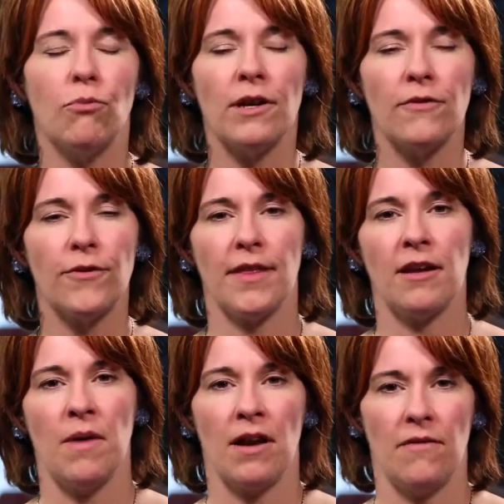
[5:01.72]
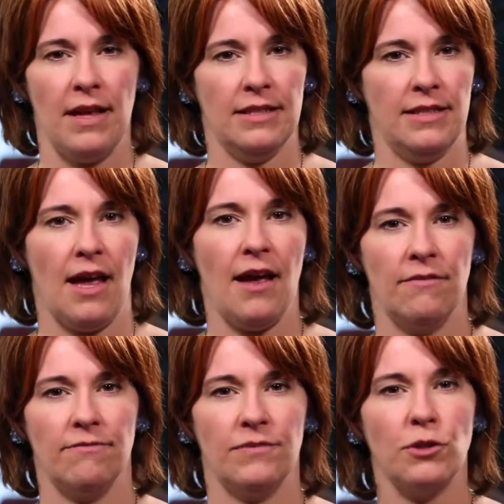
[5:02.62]
wonderful thing about events
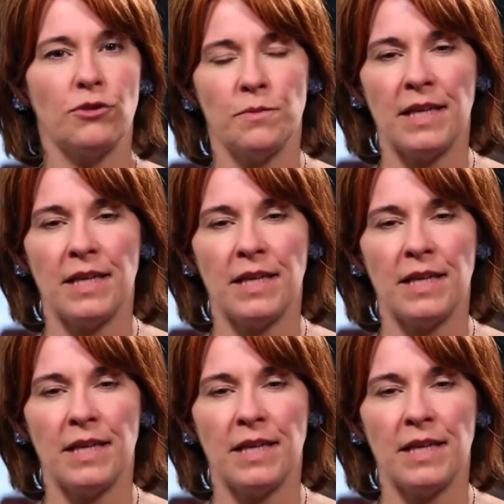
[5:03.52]
that social